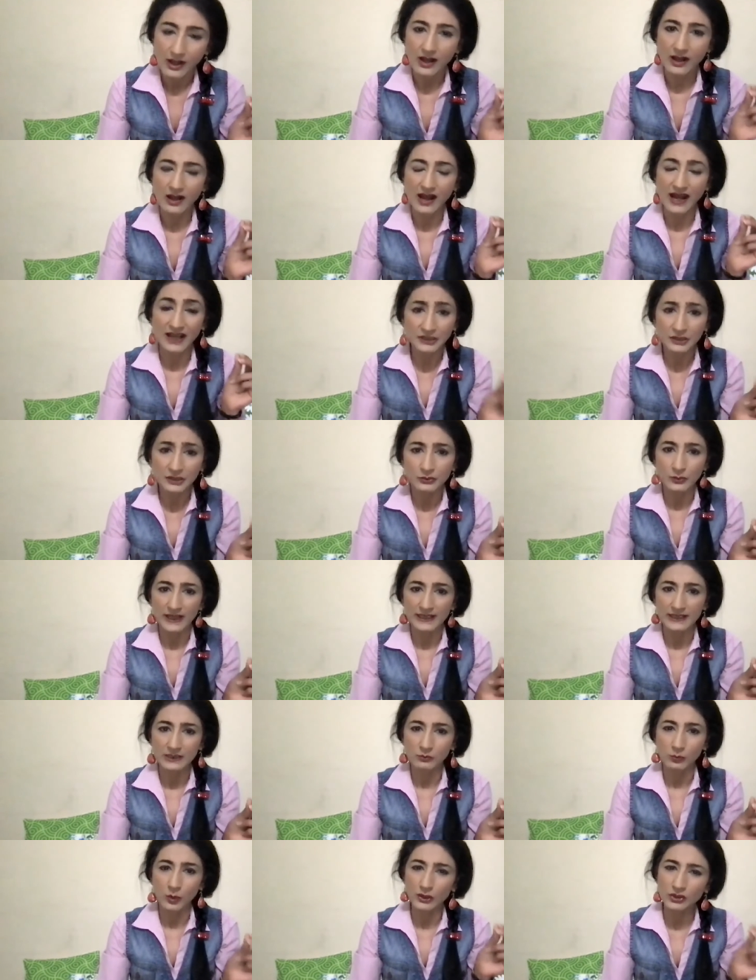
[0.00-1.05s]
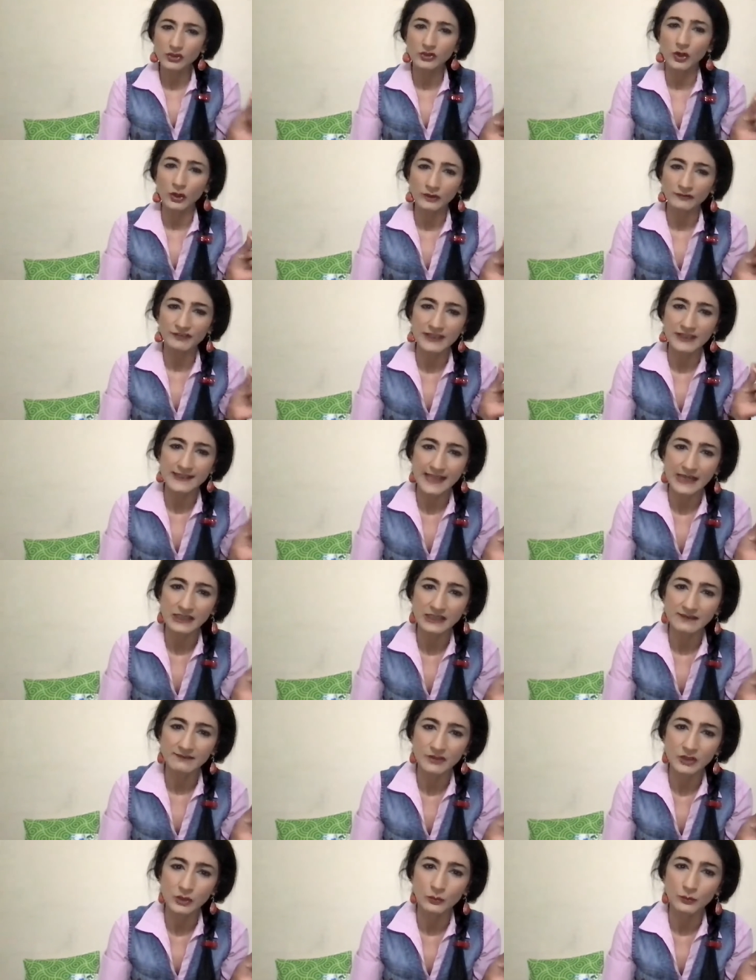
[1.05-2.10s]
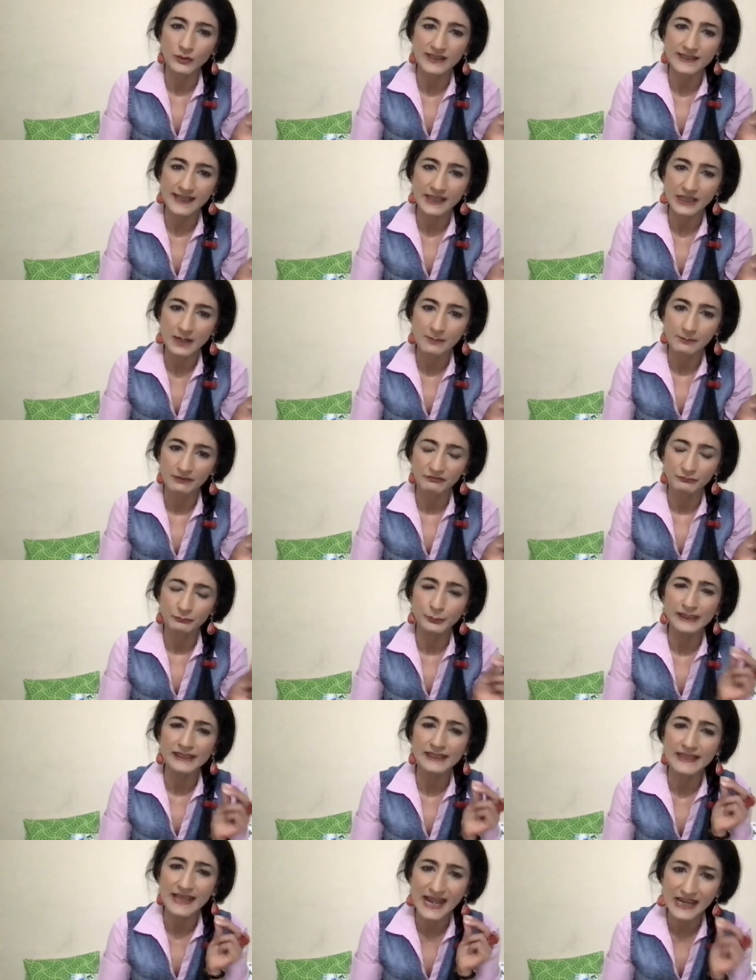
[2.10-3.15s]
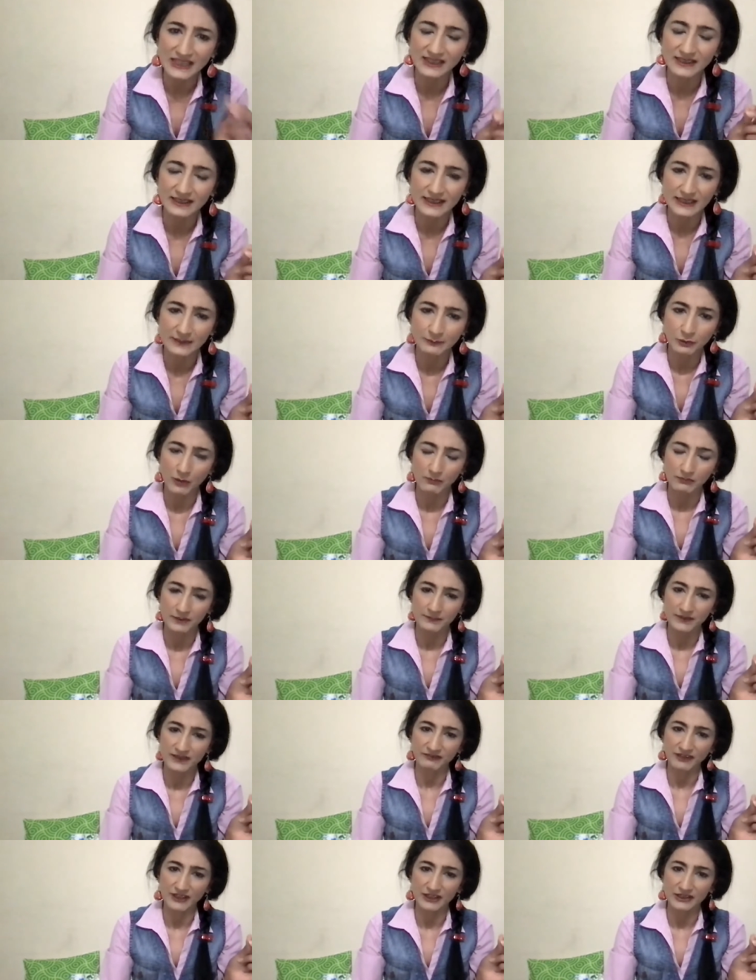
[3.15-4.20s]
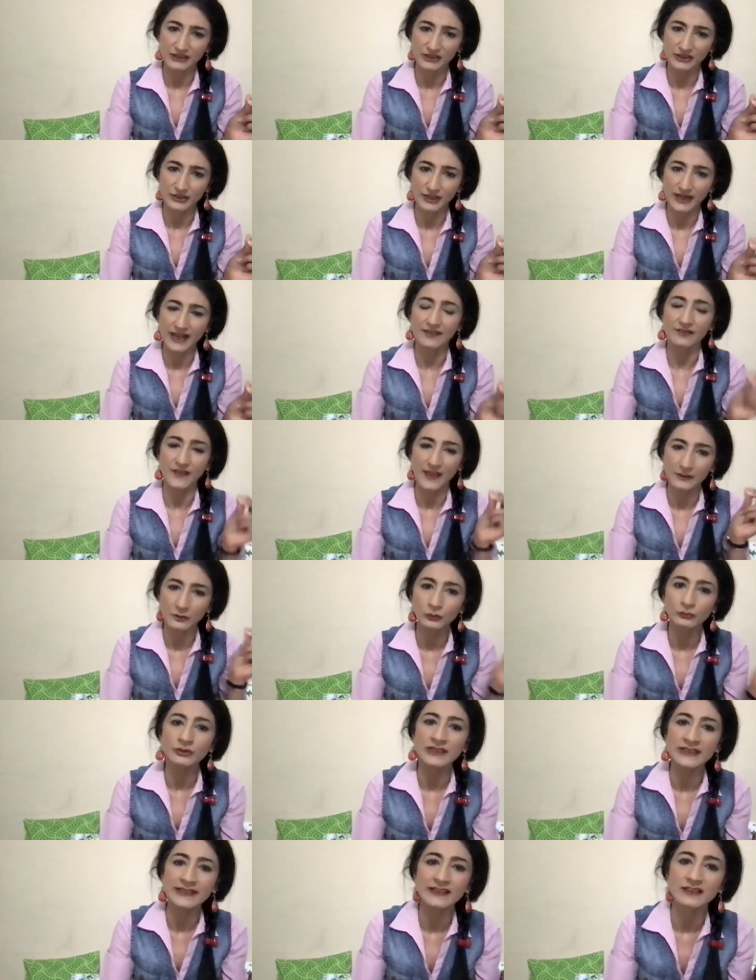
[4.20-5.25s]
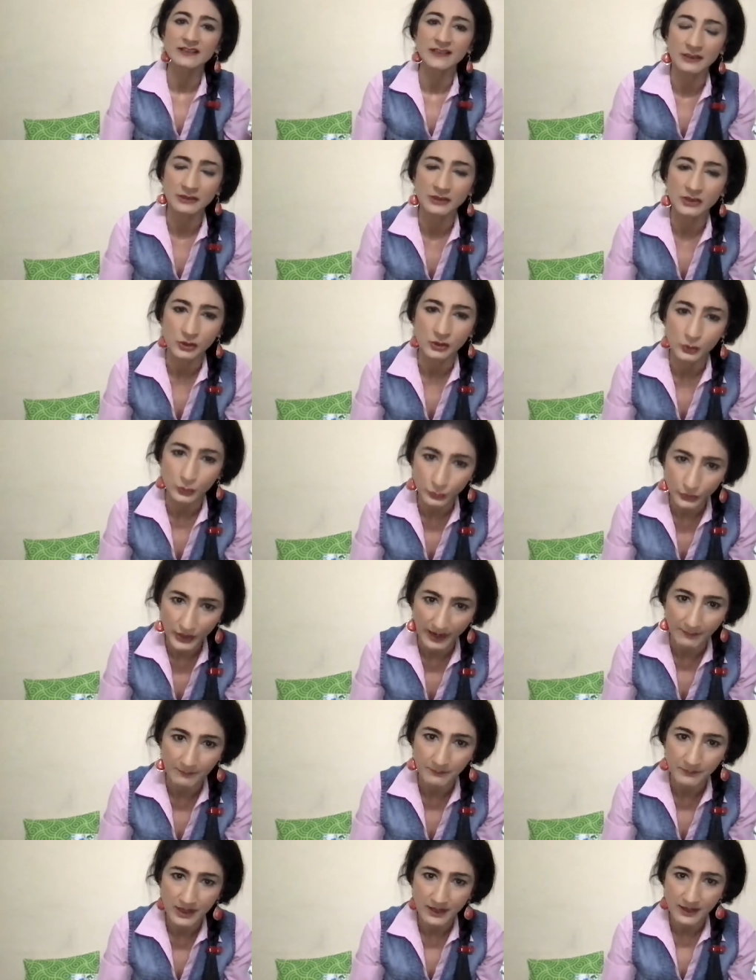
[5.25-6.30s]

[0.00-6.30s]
Otherwise, what sort of incentives do we set up if we let these problems fester and then only attend to them